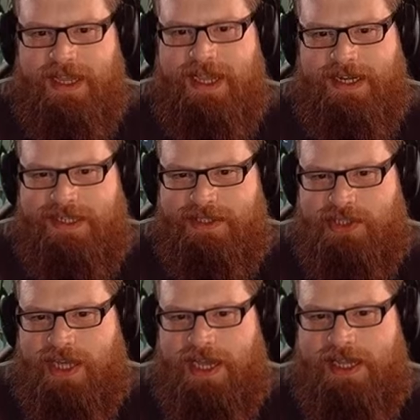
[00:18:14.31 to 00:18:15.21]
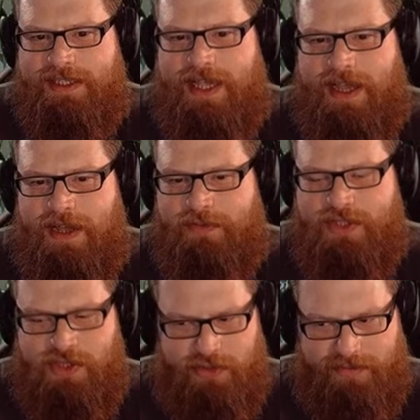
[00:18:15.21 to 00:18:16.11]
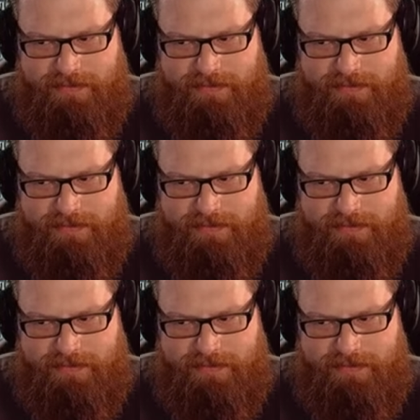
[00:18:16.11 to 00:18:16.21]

and each tile is half a ton.